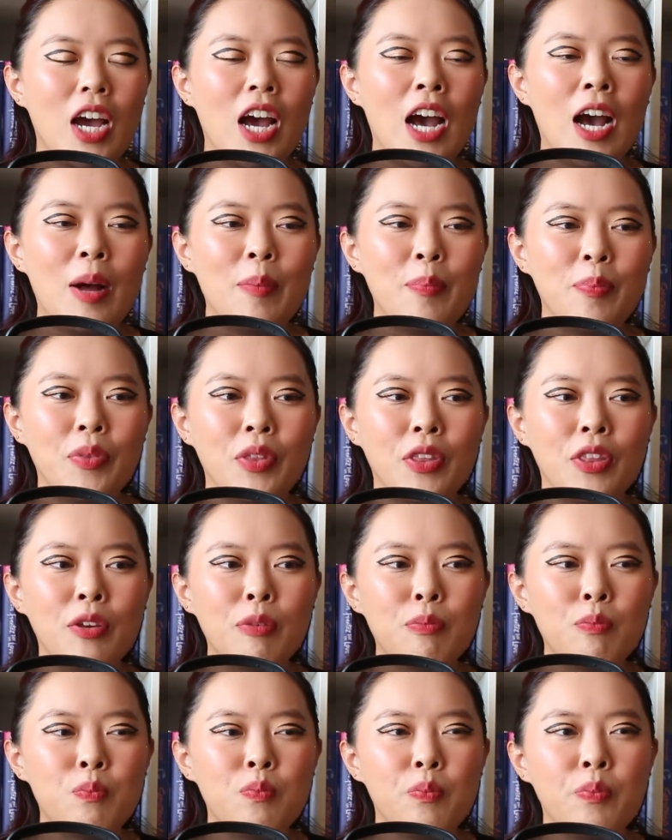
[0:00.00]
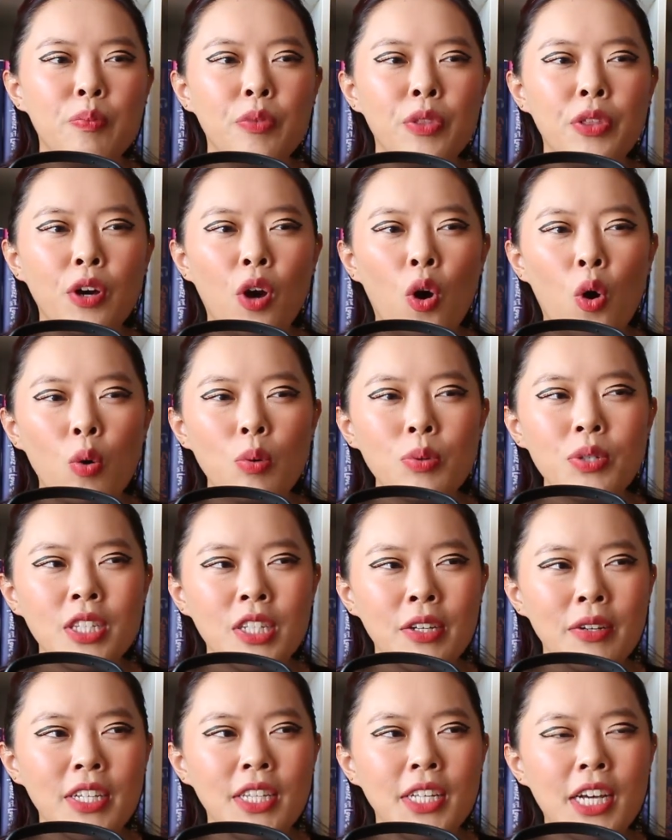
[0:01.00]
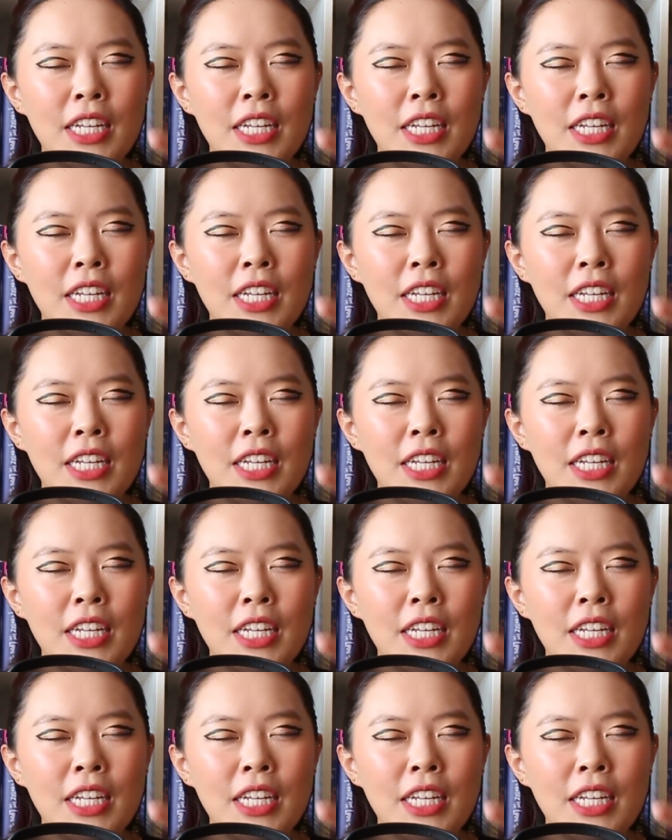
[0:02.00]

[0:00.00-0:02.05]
The whole series